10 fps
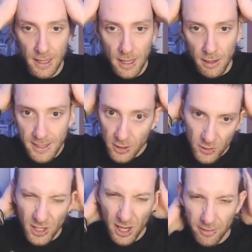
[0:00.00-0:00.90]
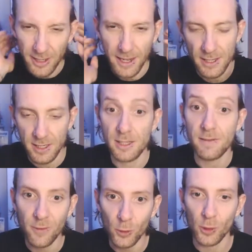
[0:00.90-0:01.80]
a Discord server, I guess,
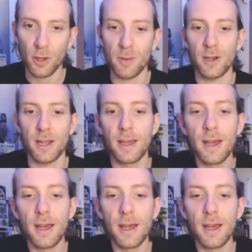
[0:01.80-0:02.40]
for the community,